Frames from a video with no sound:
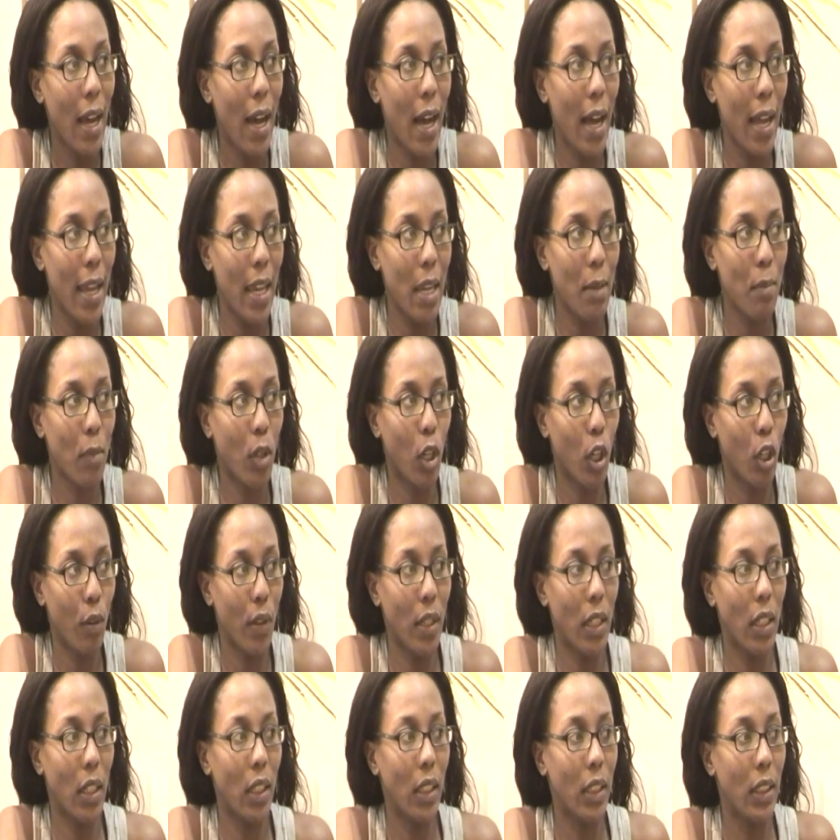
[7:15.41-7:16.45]
I am
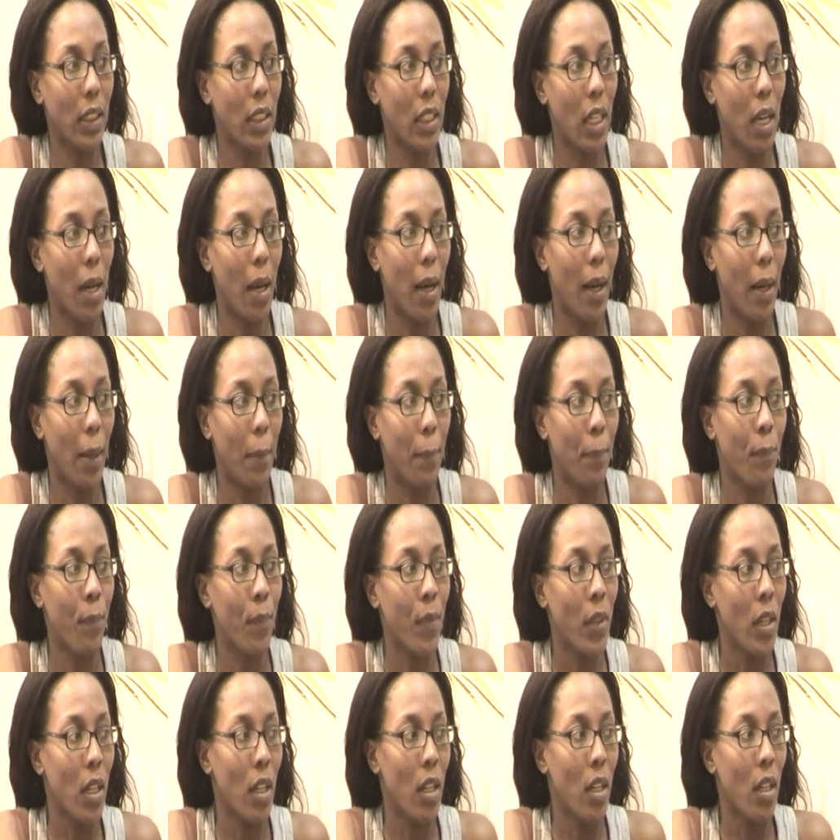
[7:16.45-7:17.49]
currently um,
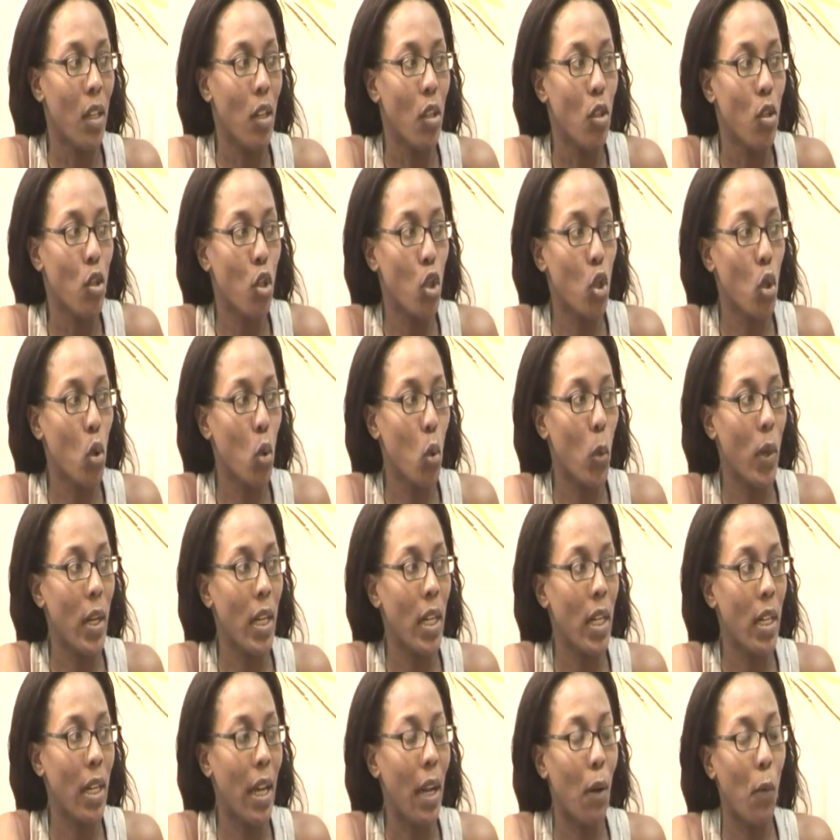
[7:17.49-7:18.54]

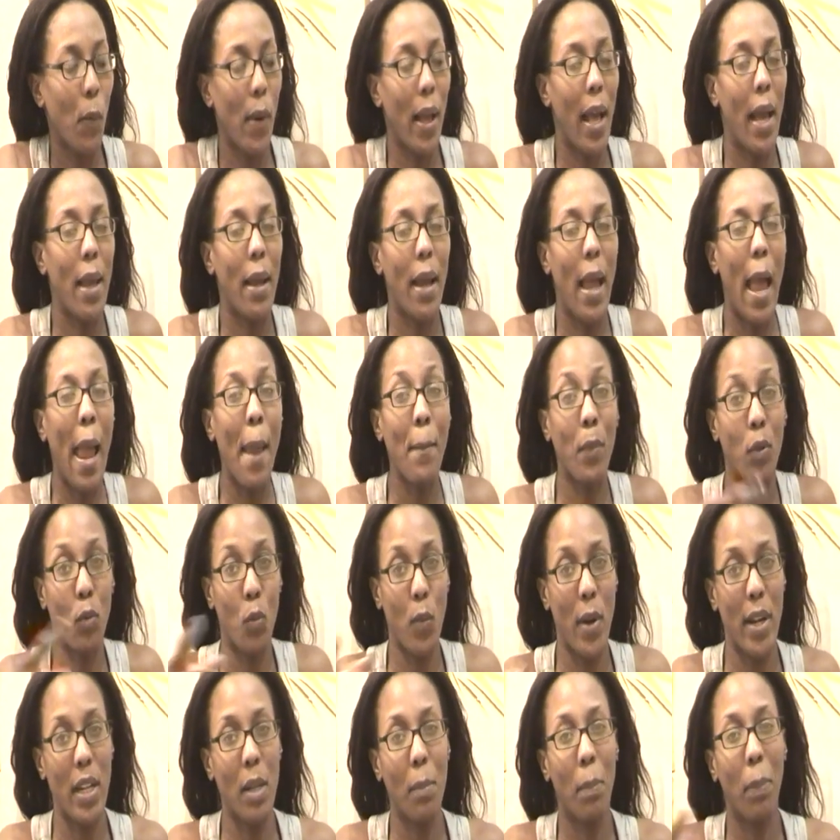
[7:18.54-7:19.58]
doing, well, I, I'm
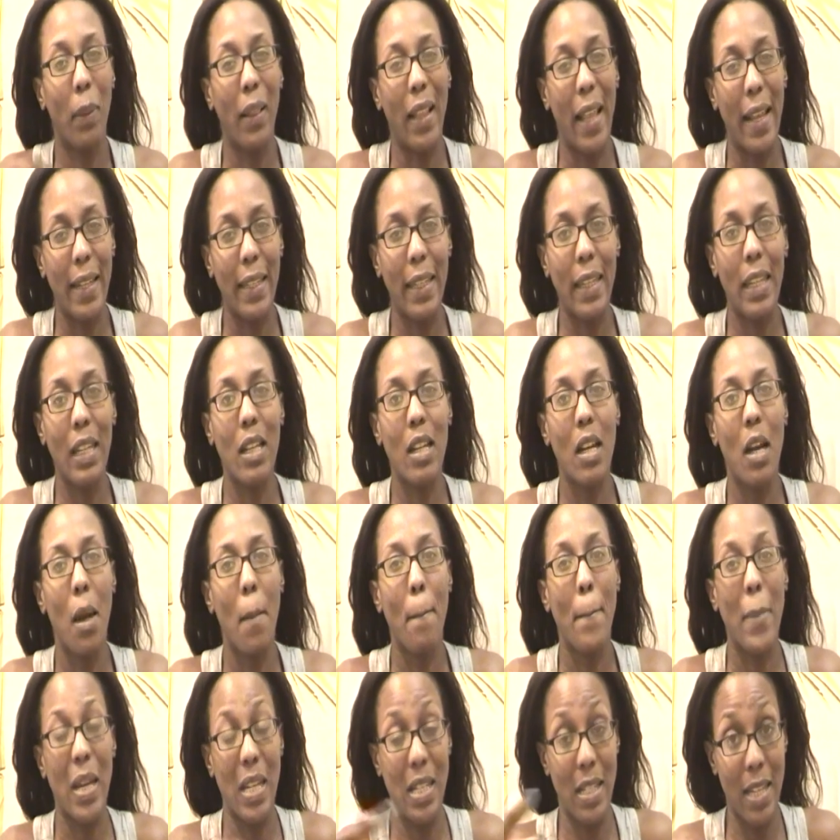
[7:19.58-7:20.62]
already planning
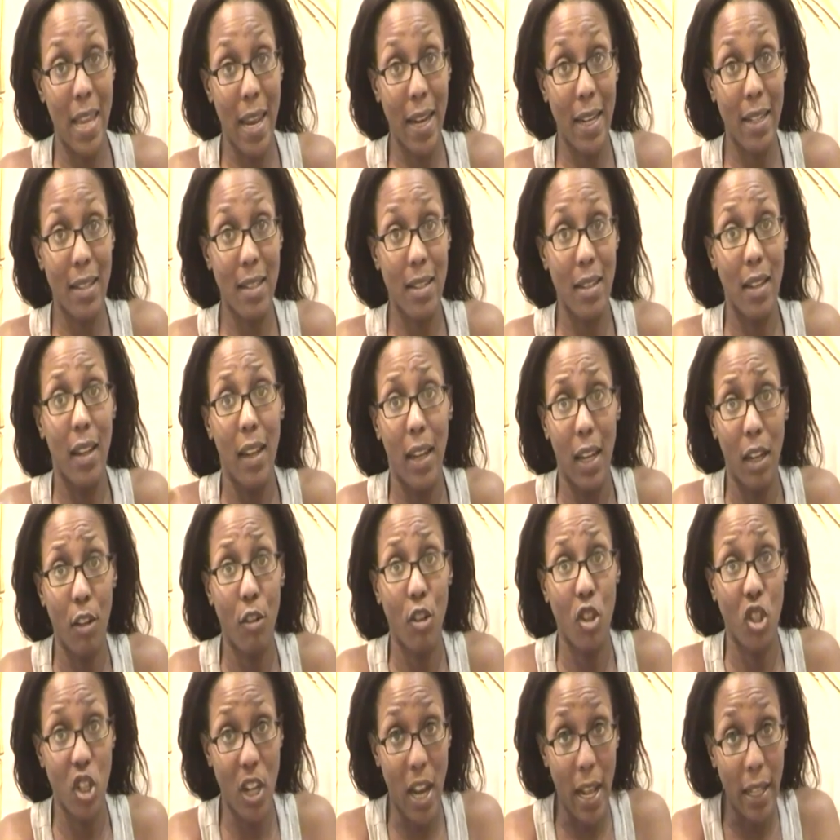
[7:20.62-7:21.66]
my next
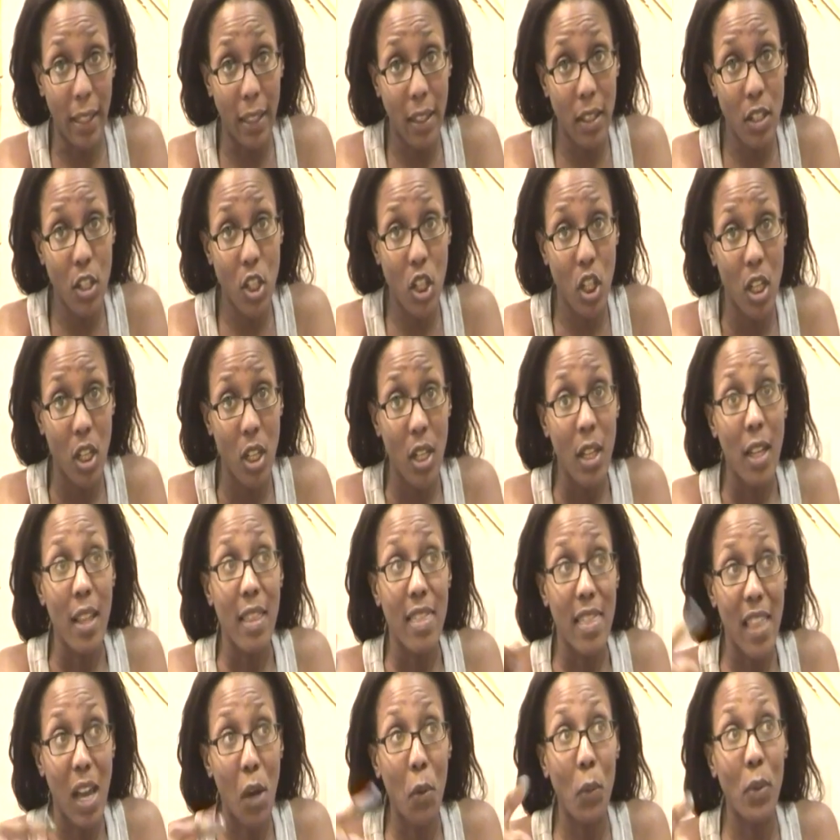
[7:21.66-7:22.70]
hair challenge
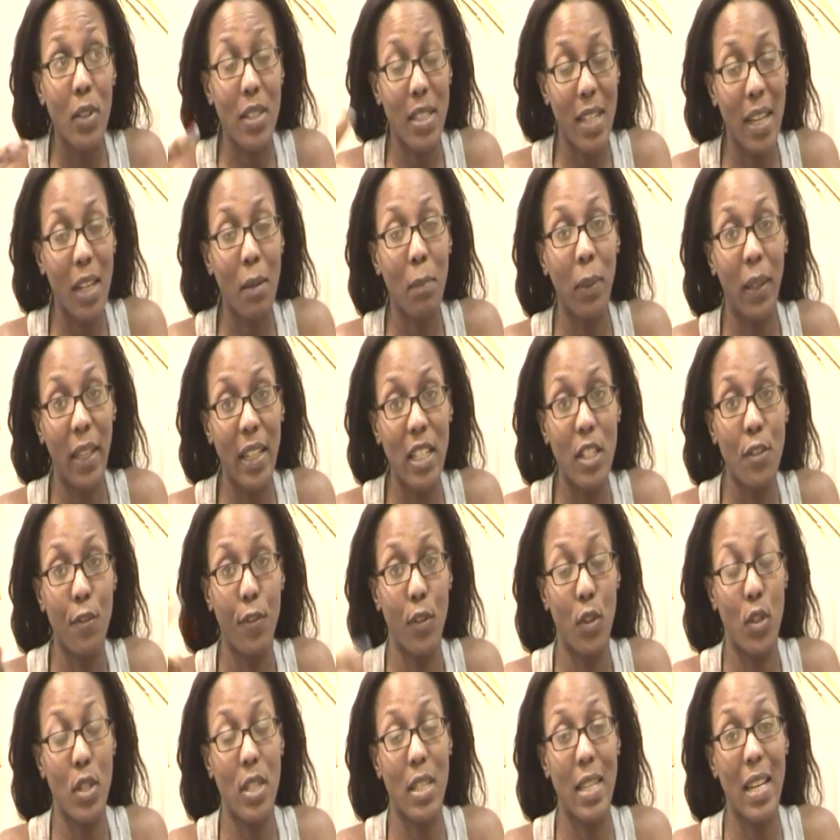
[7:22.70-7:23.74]
that will take place
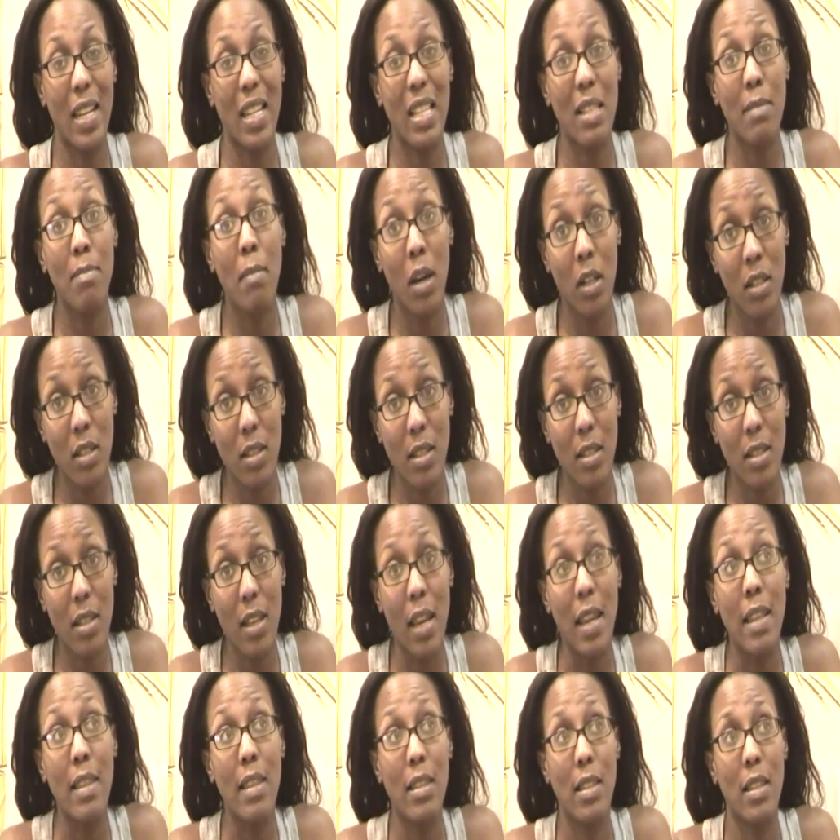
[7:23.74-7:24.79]
for six
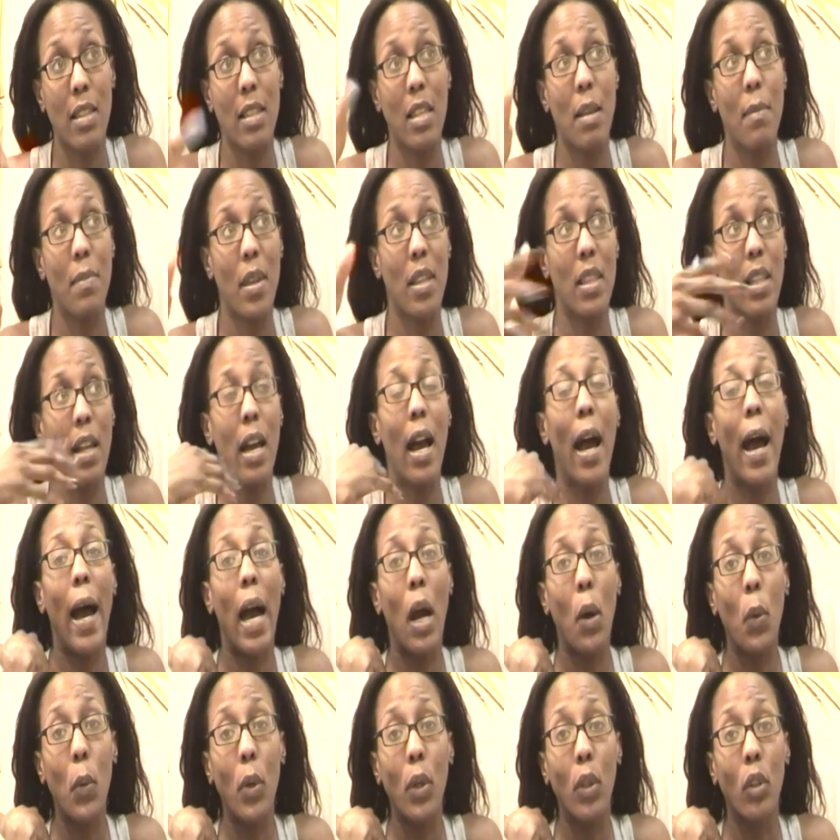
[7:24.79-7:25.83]
months, and this is something that
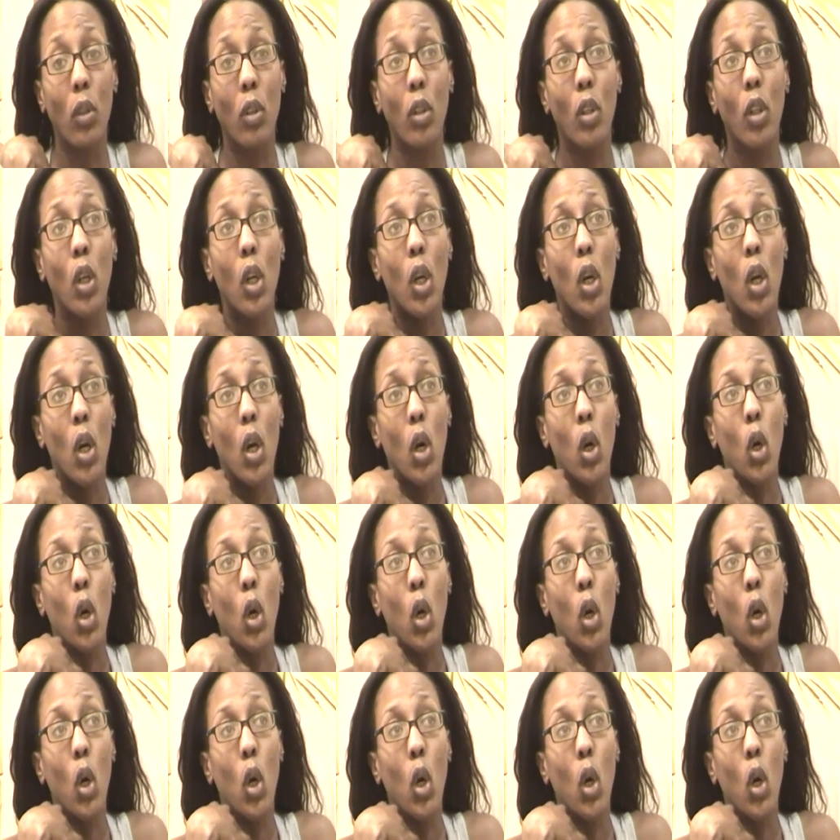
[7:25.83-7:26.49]
I will